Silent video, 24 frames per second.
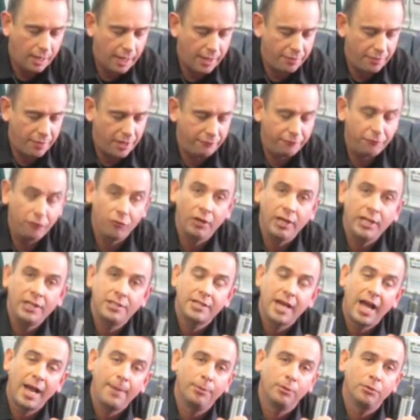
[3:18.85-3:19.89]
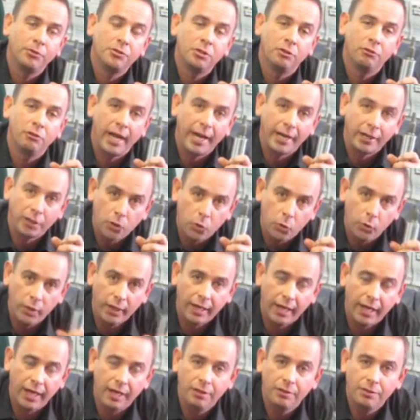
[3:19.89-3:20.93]
and therefore it's able to react
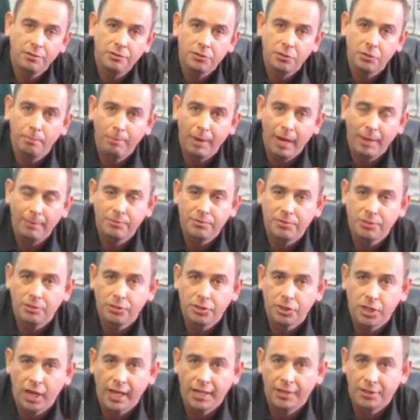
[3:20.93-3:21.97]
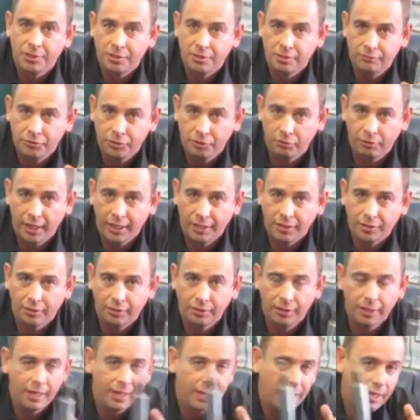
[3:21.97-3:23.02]
quicker to bumps and changes of
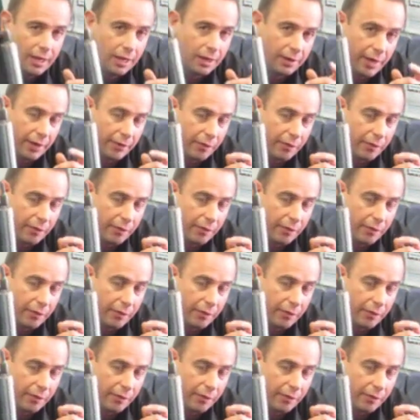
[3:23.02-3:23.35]
direction.